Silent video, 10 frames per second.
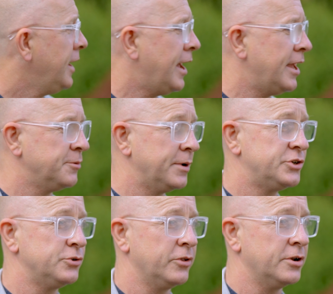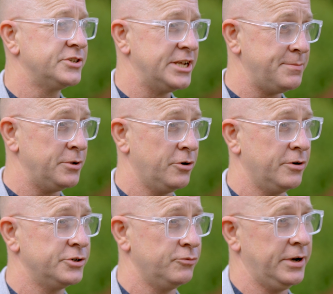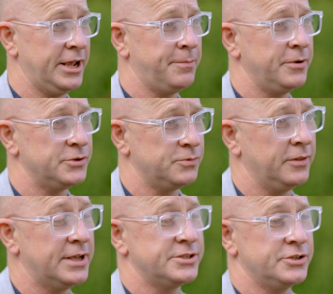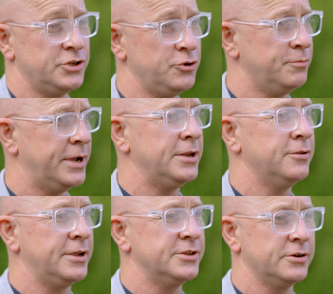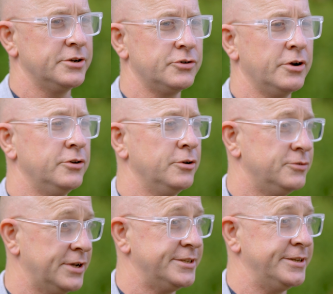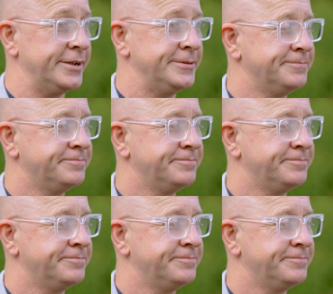and to make sure that our team in Norwich are really happy as well. That's the two main things that I try and do day to day.